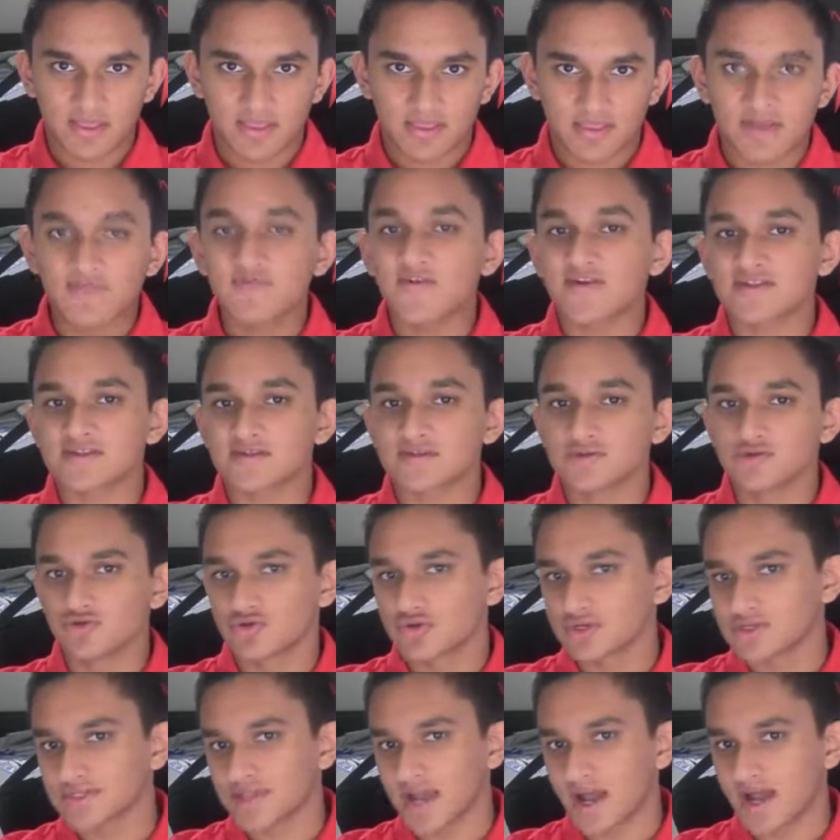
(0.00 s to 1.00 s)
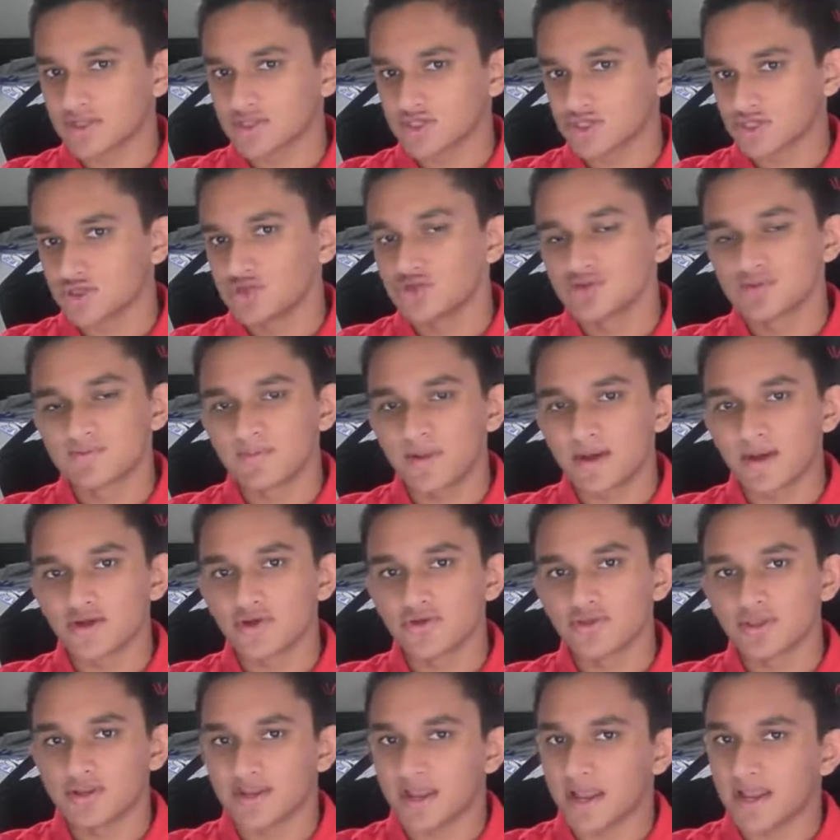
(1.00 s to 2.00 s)
They faced Luka Doncic, who's
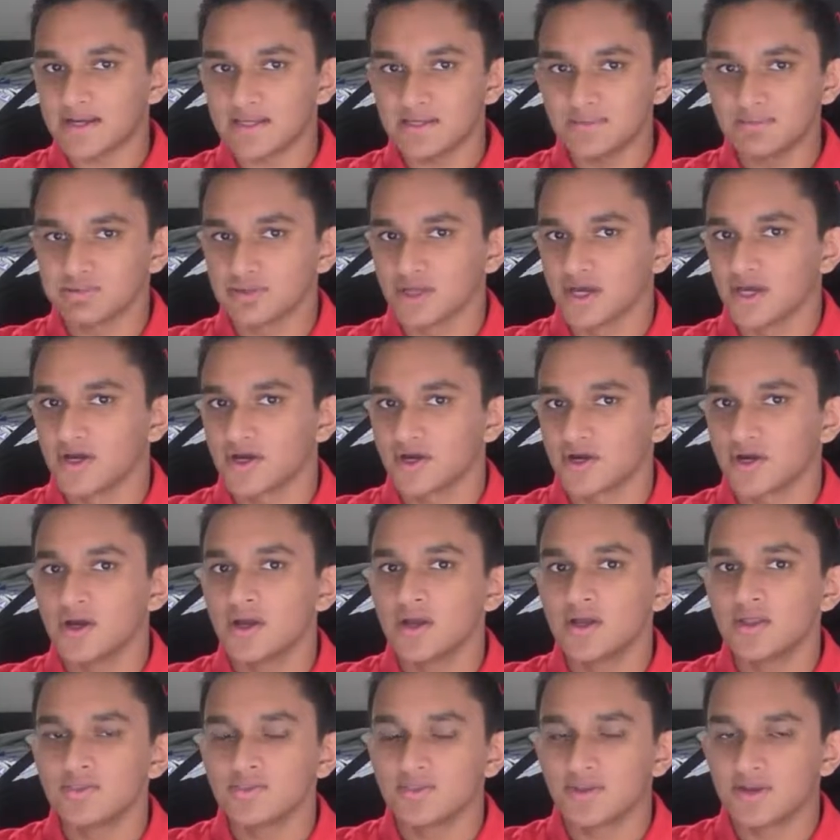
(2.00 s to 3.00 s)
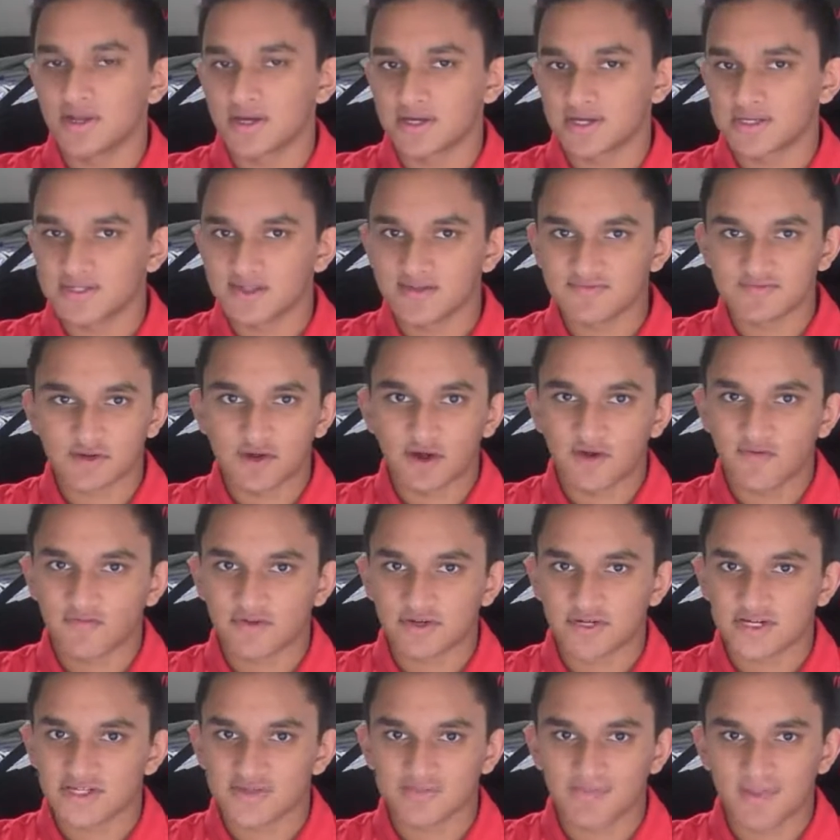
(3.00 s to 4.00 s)
better than any player the Nuggets have to
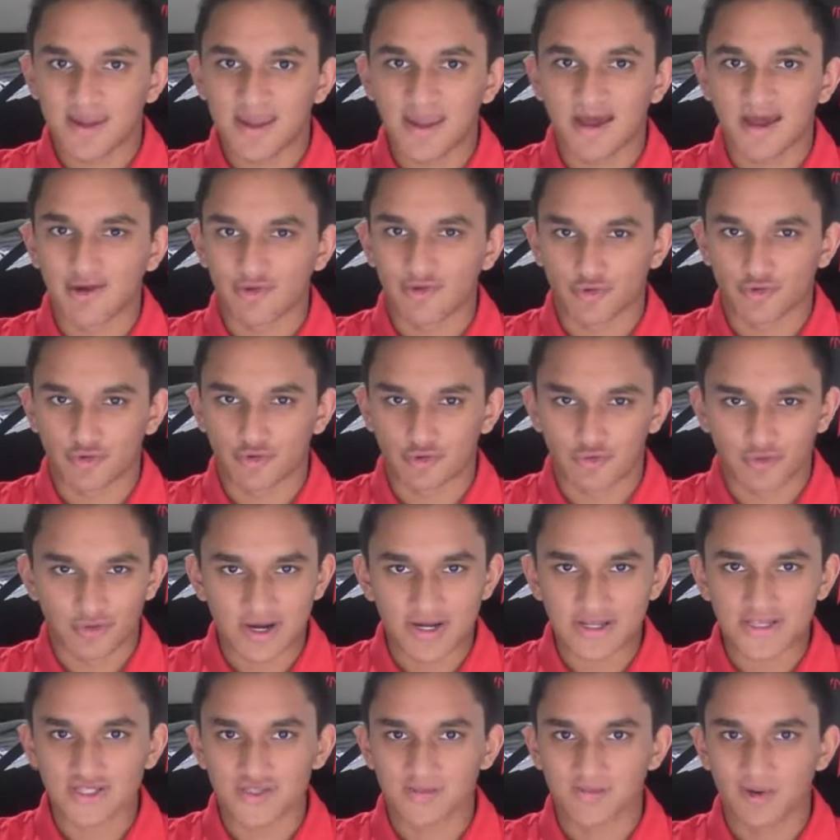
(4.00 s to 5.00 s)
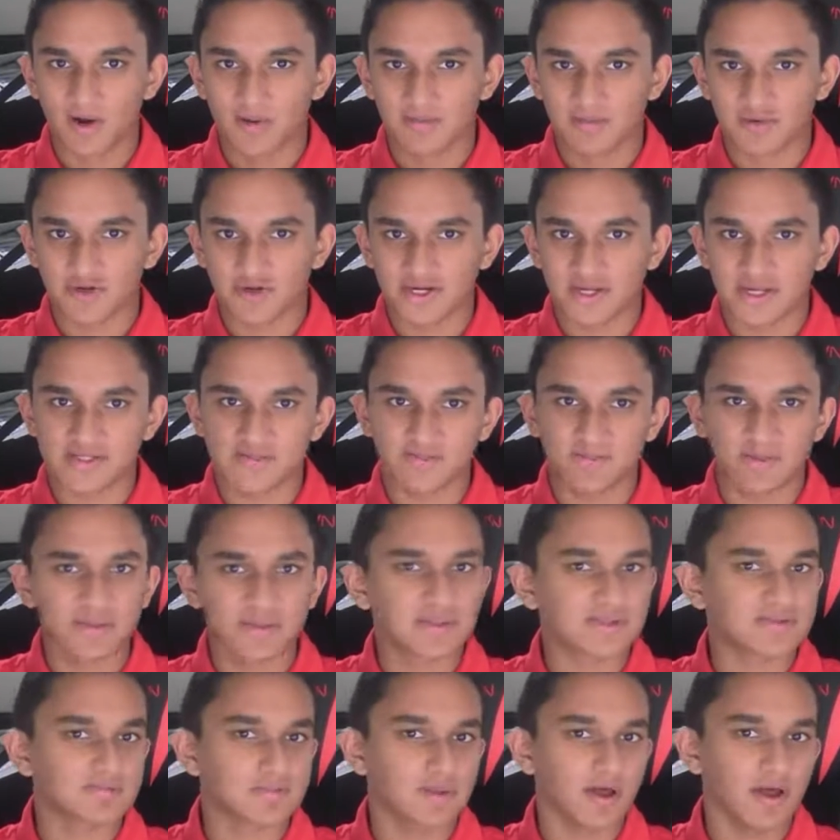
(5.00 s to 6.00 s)
offer, despite how great Jamal Murray has
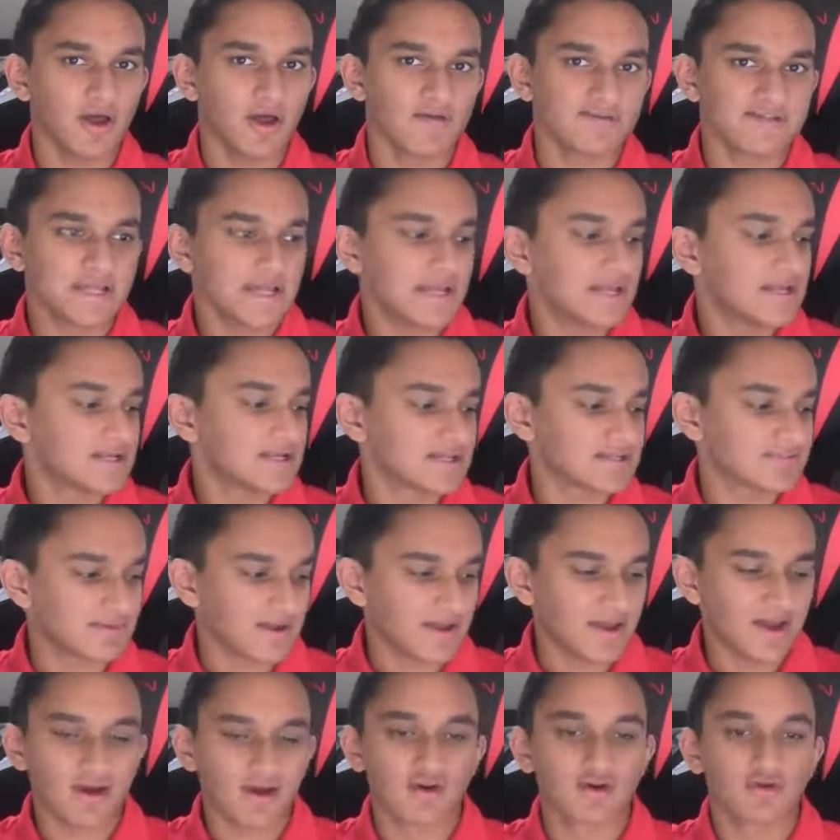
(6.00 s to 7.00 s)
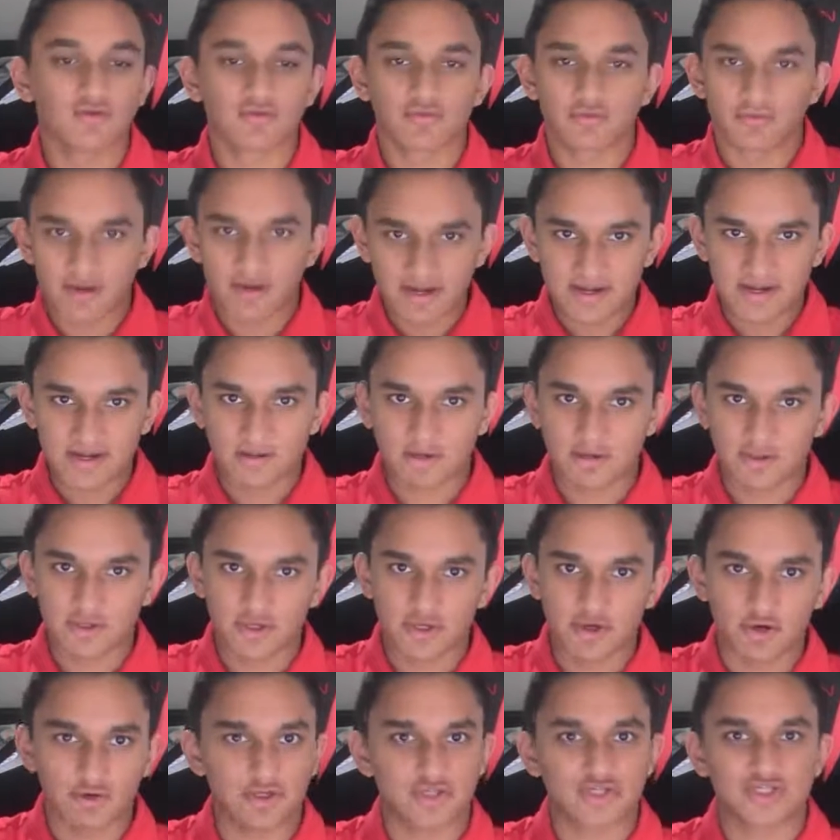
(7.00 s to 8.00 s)
been this playoffs, despite how great Nikola
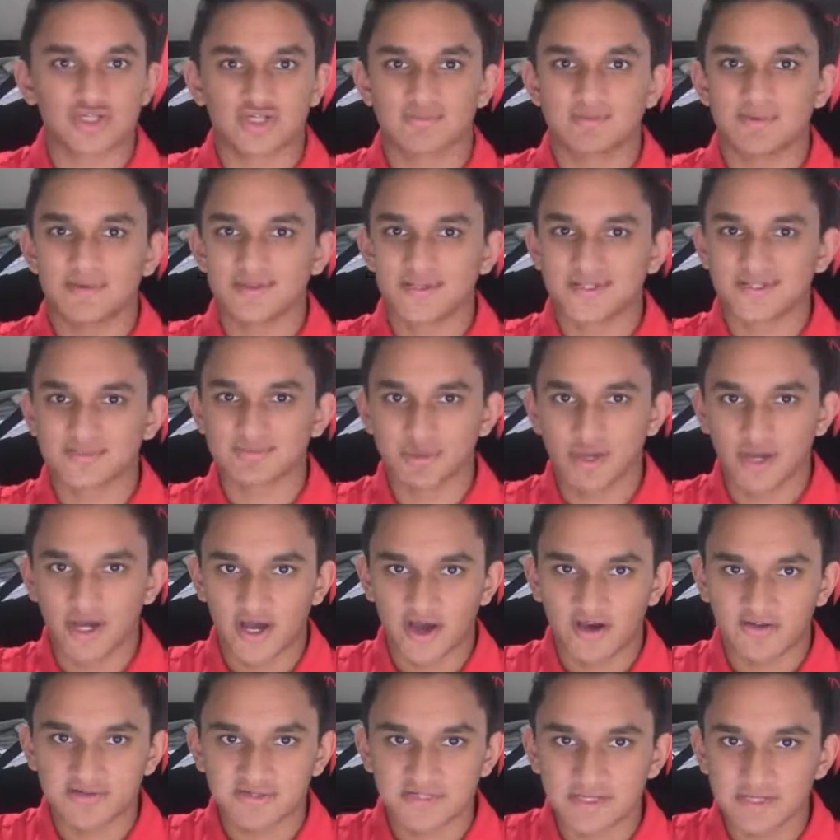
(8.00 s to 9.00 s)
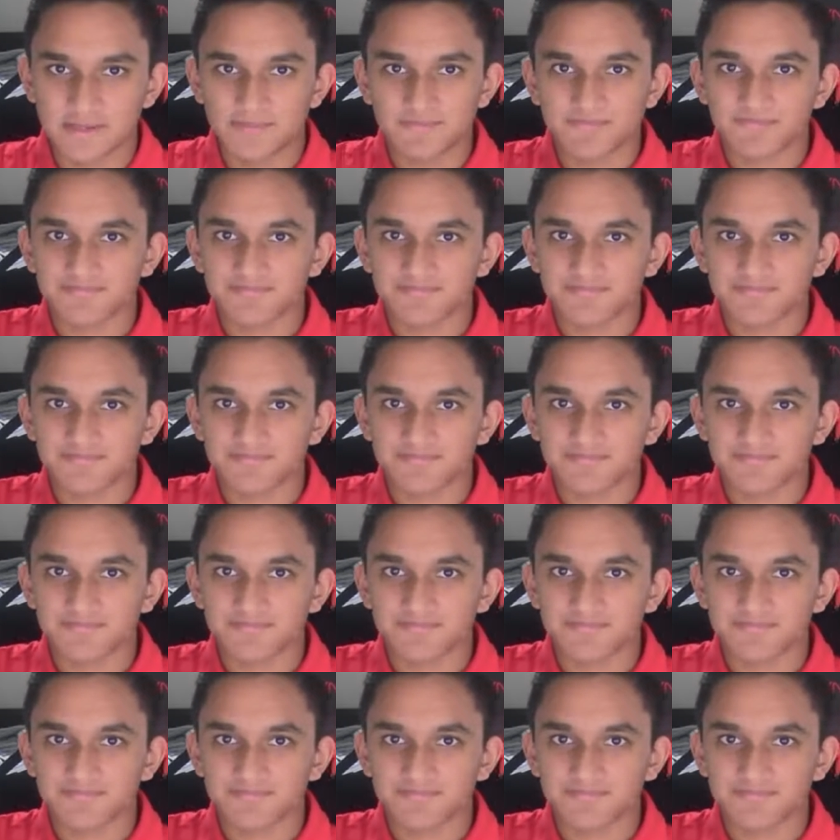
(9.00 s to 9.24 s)
Jokic has been this playoffs.